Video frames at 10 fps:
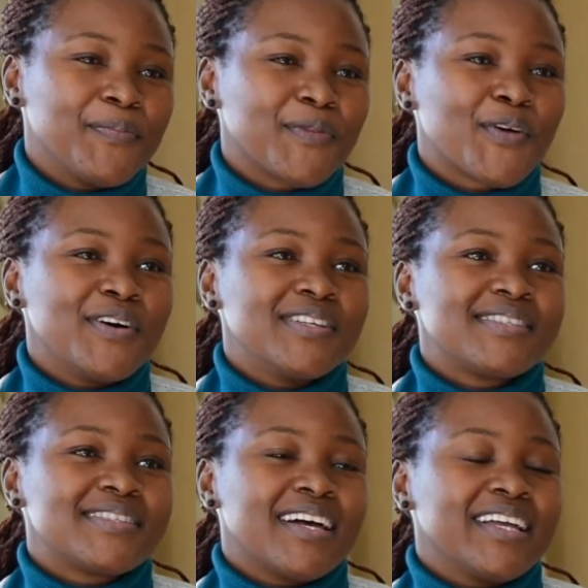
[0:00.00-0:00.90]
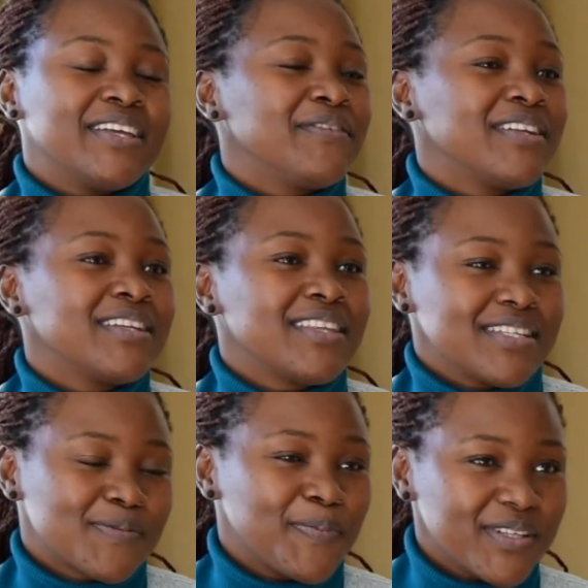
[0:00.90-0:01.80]
because even
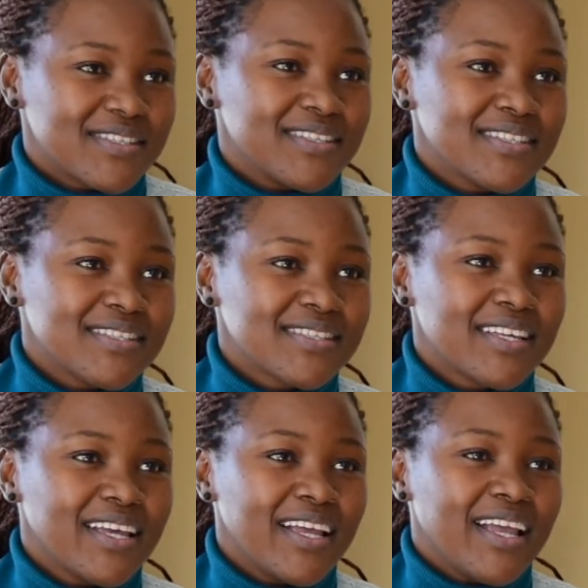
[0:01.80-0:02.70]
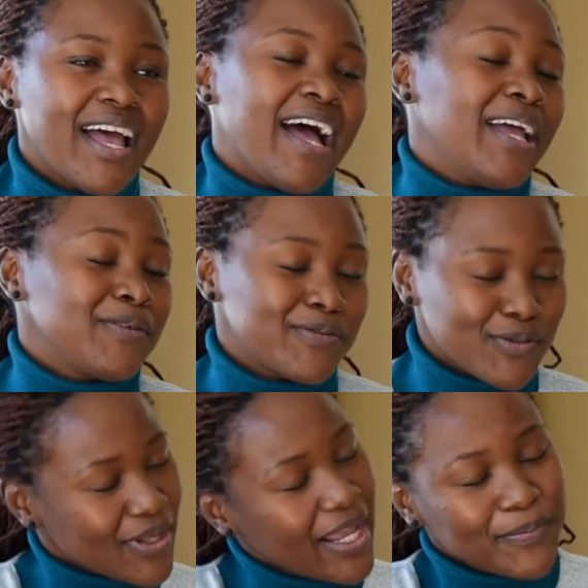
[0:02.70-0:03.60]
this business, I
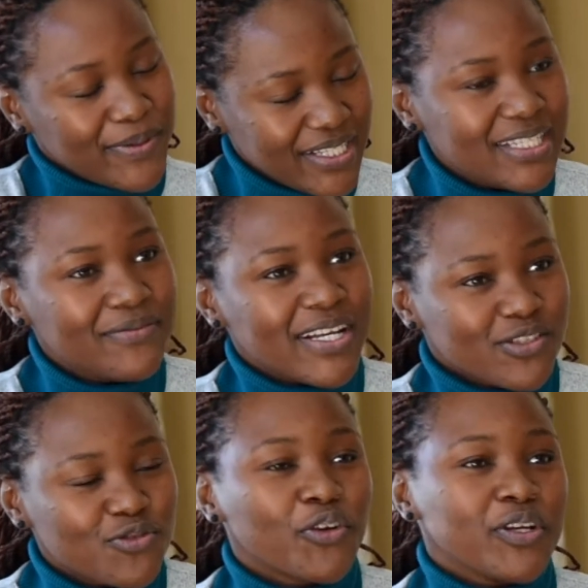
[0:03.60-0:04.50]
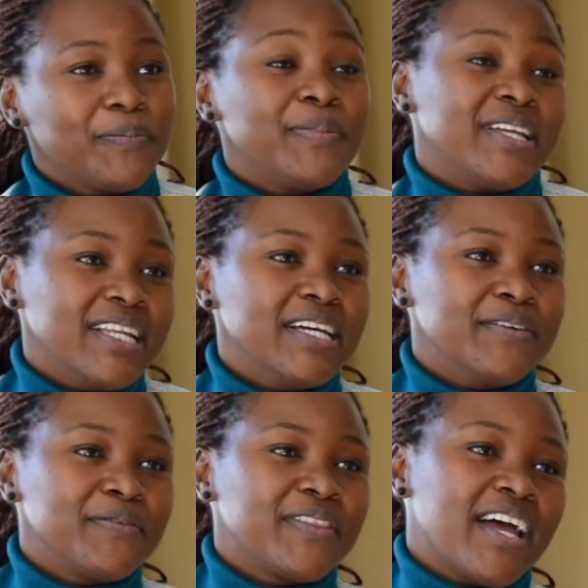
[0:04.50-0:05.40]
strongly believe
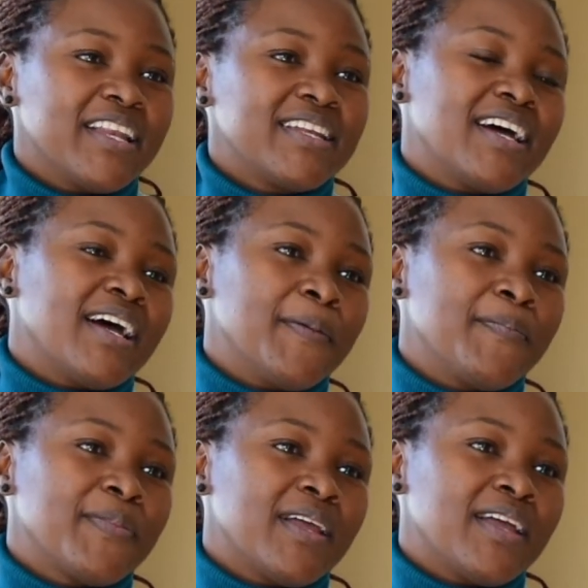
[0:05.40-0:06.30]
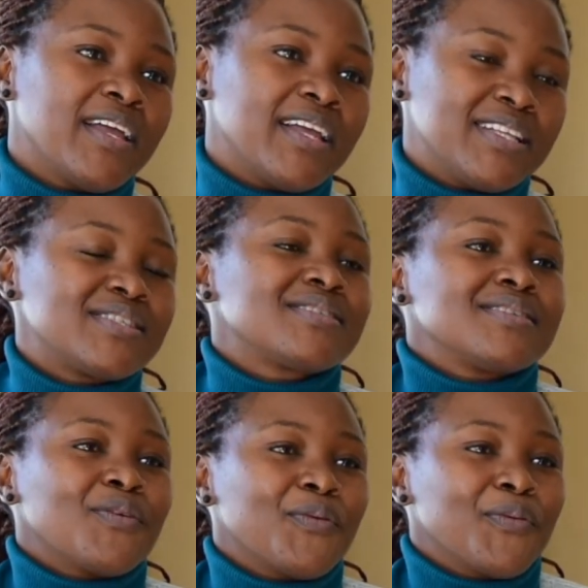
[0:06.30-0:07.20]
that it's
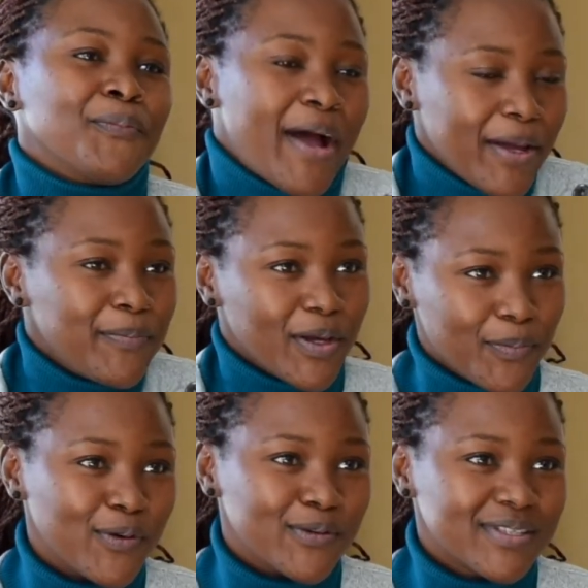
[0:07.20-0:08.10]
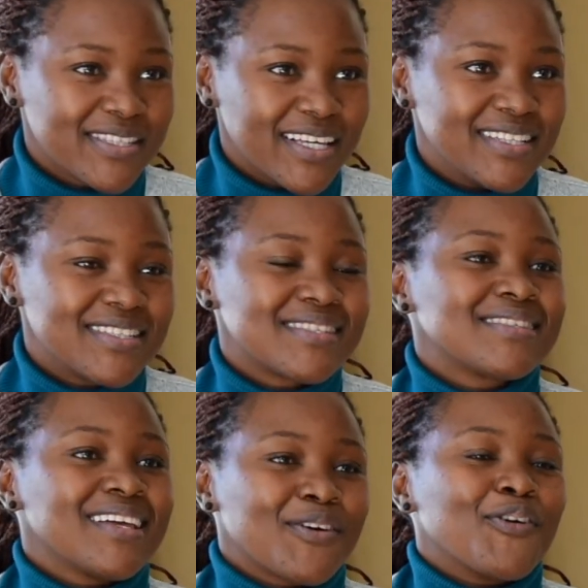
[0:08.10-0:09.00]
my purpose, it's
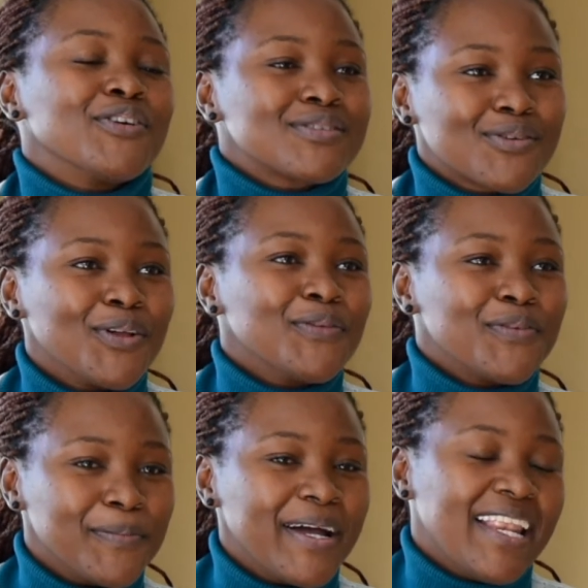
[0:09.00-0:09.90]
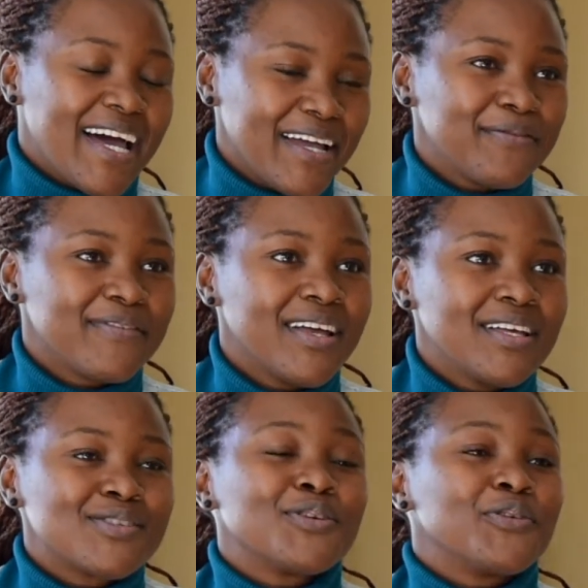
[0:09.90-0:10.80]
a God's call for my life.
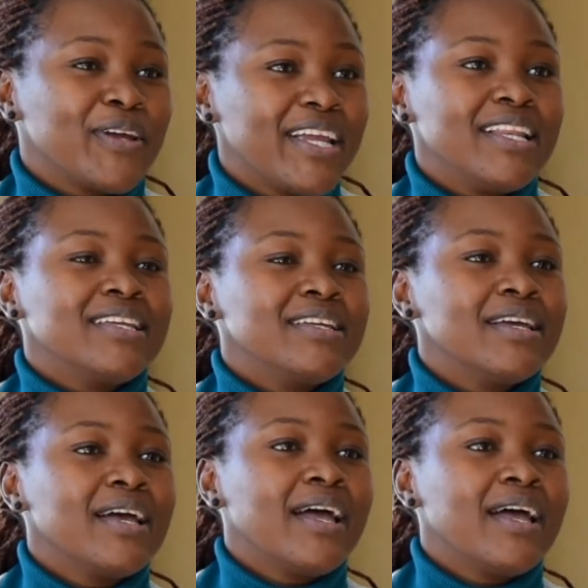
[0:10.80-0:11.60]
So really